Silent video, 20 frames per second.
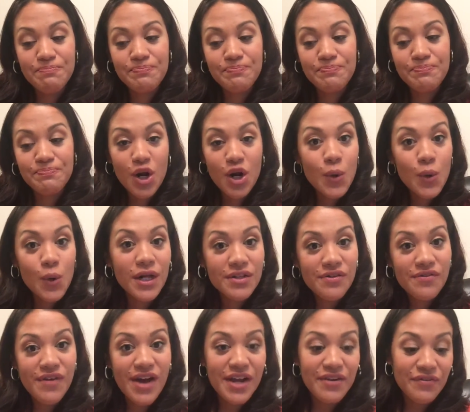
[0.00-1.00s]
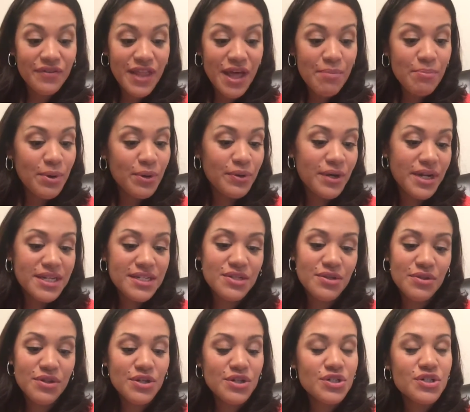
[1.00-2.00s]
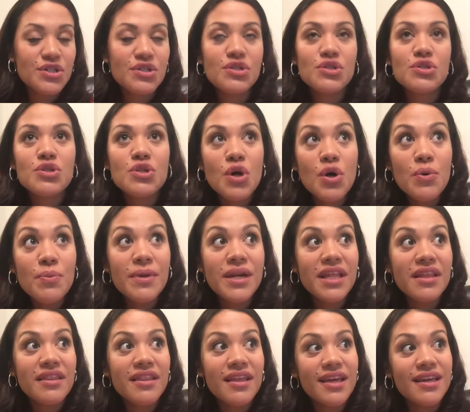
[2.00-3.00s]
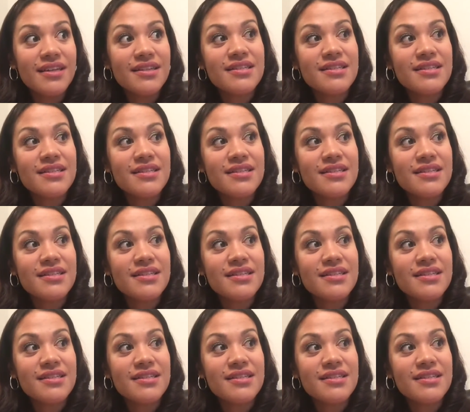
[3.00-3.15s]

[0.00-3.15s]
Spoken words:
are qualified for that bonus. So there's just so many things.